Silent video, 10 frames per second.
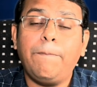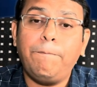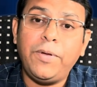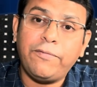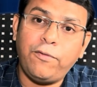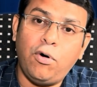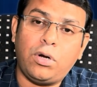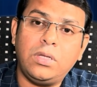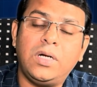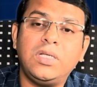
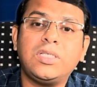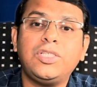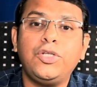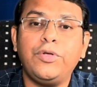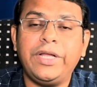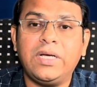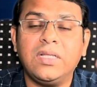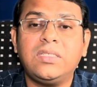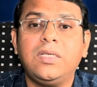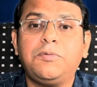before that is during
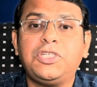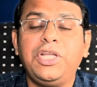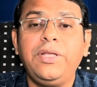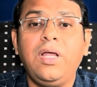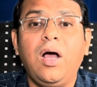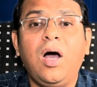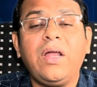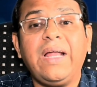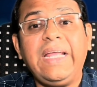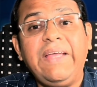conception
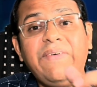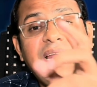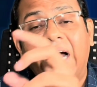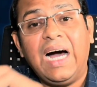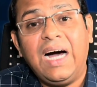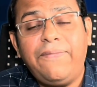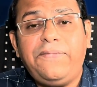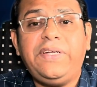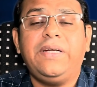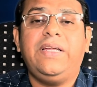or even
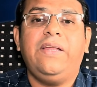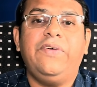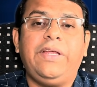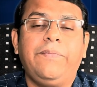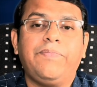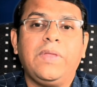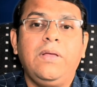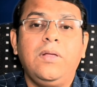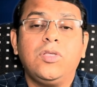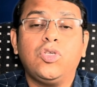after delivery
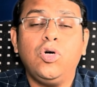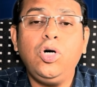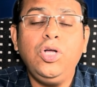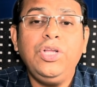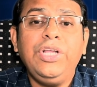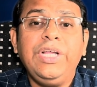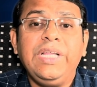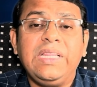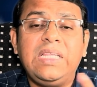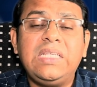so
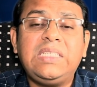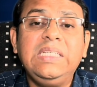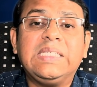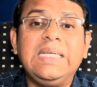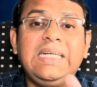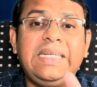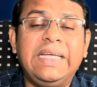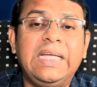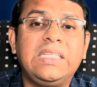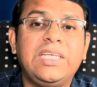this is a
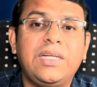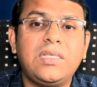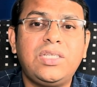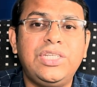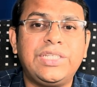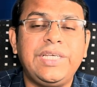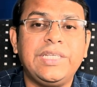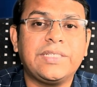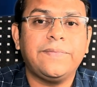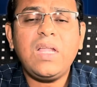dangerous
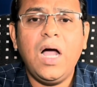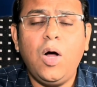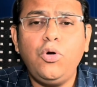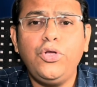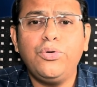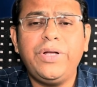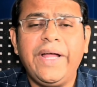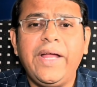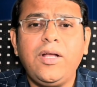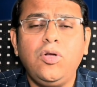disease how do you
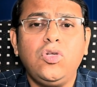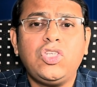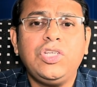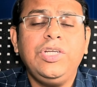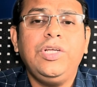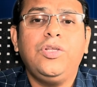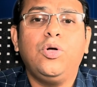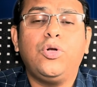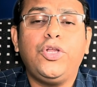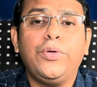diagnose
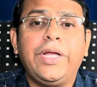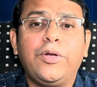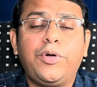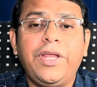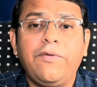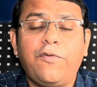no during routine